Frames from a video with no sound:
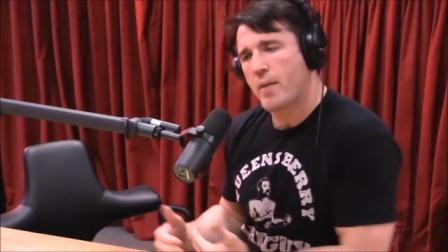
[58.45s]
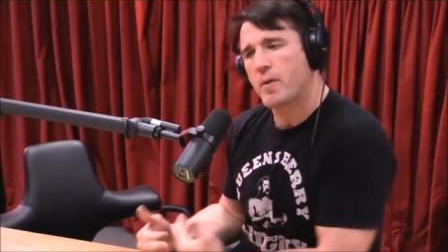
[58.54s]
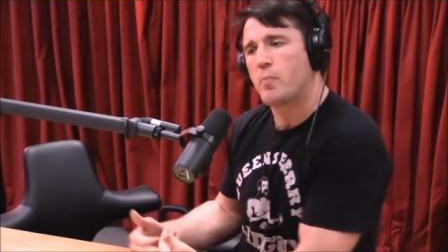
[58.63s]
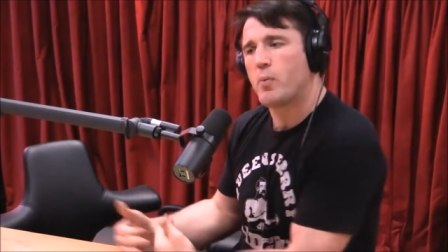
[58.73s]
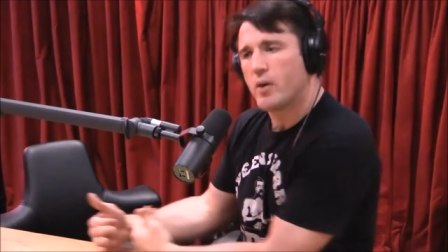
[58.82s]
I'm
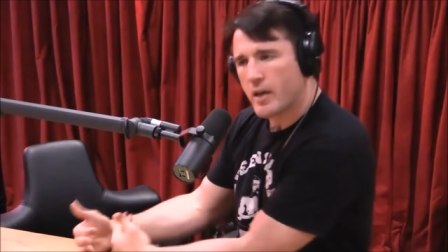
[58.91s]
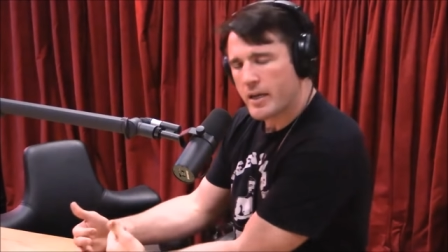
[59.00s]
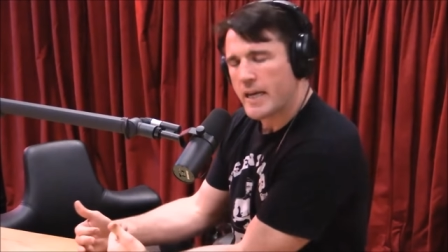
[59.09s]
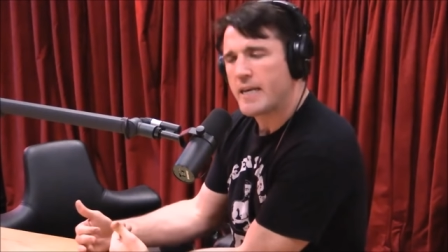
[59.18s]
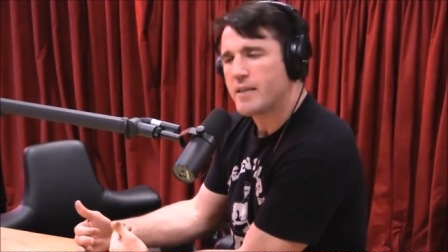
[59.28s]
going to put uh,
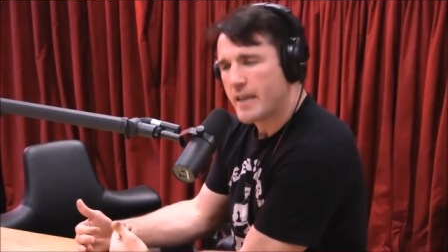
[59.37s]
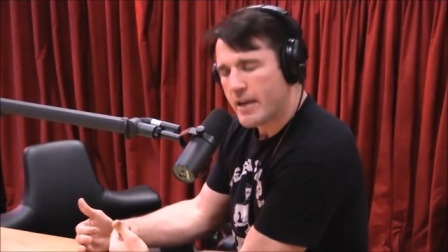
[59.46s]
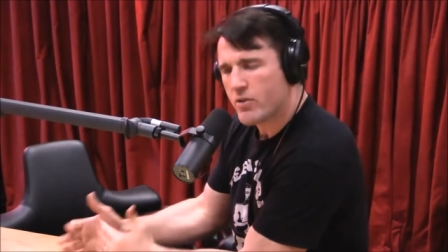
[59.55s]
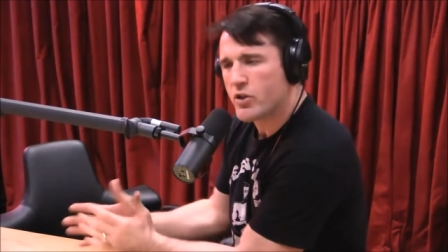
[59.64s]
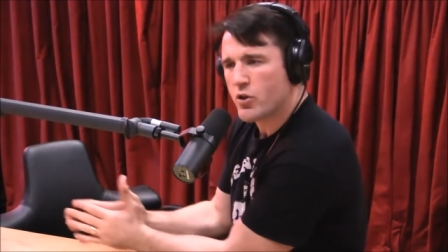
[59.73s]
he's
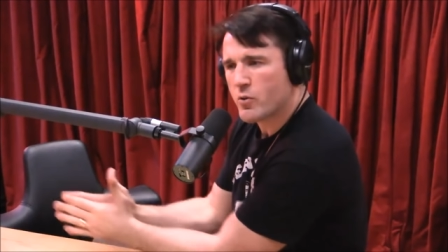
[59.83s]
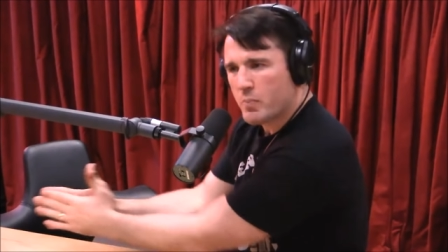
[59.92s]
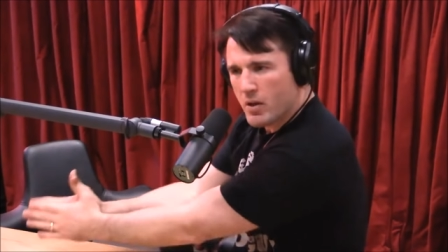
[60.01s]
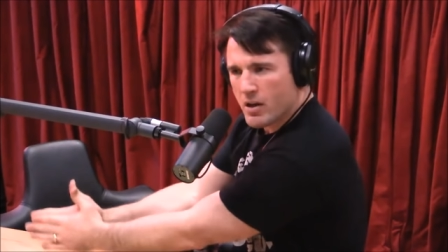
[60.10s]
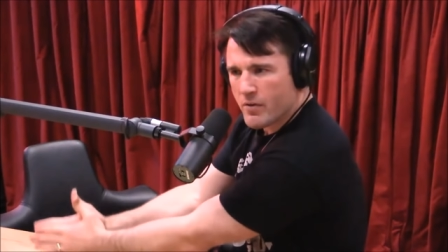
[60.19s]
here's your
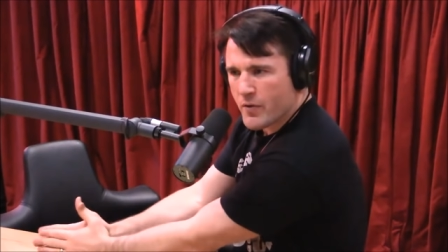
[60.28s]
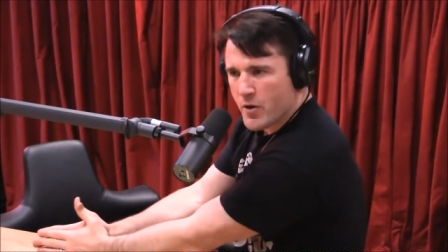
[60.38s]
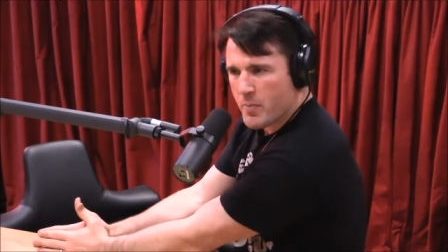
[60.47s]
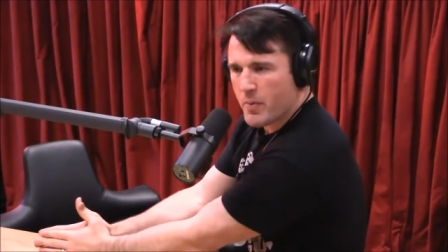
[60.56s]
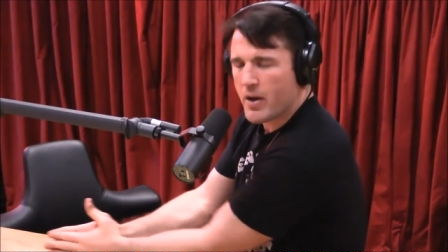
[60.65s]
plug for
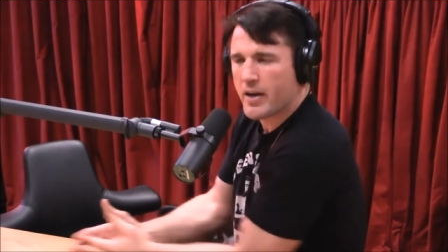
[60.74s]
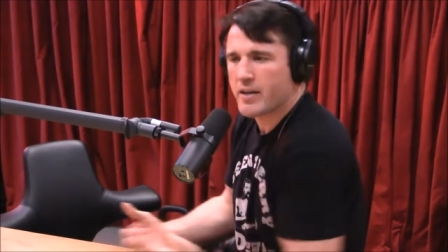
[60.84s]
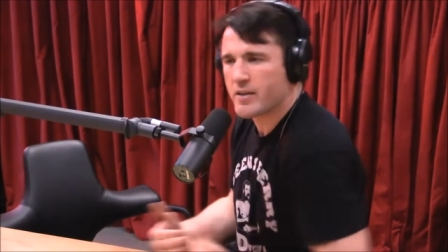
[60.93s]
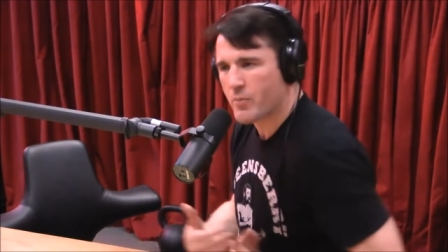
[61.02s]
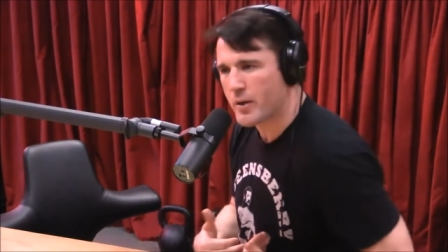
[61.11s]
your
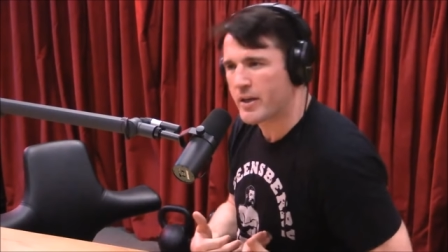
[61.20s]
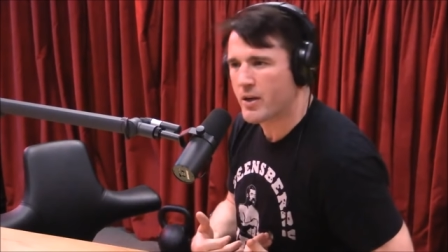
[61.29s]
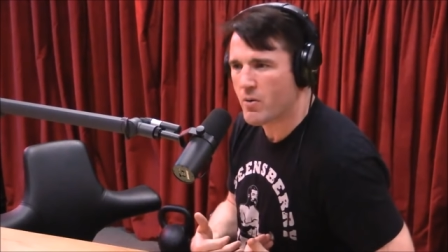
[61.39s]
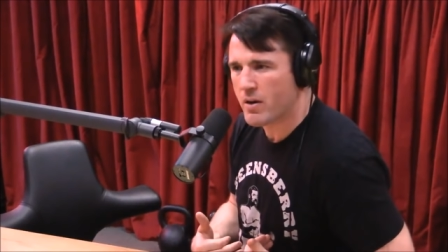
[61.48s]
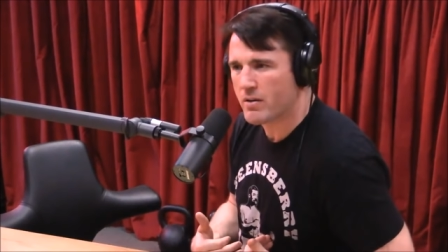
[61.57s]
podcast, and we're going
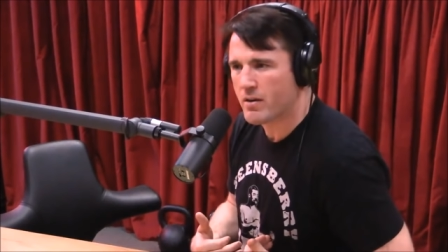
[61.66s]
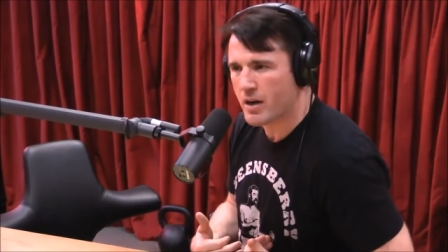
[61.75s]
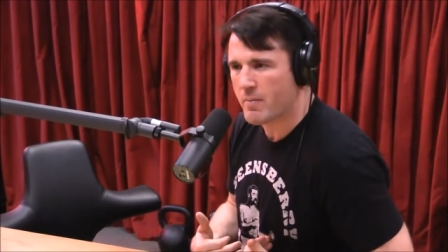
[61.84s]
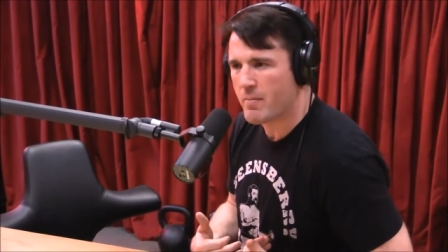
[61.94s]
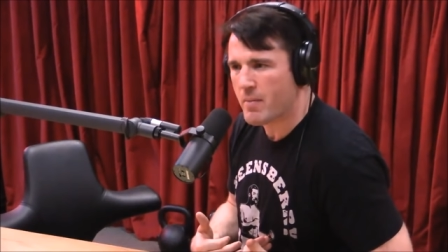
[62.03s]
to go on and
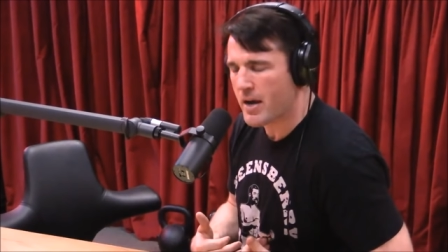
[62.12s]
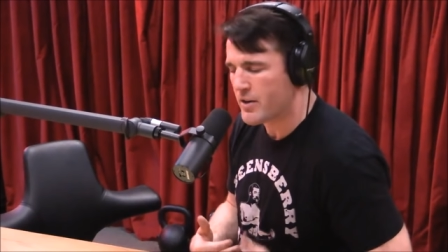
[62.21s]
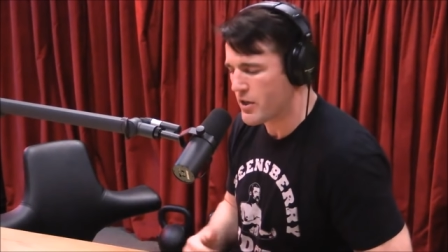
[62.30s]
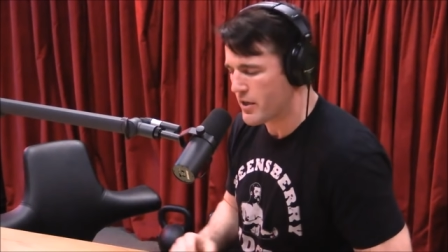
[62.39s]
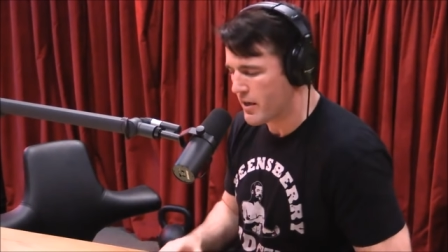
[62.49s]
talk about my
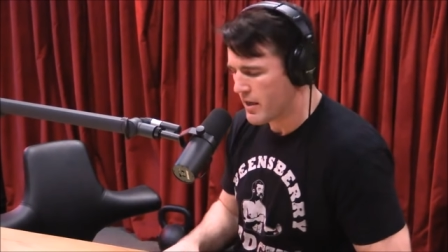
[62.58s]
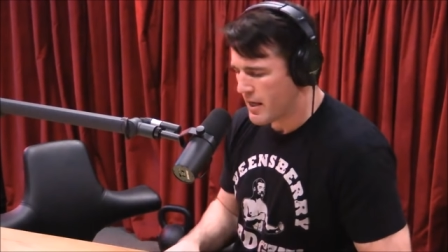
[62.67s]
agenda.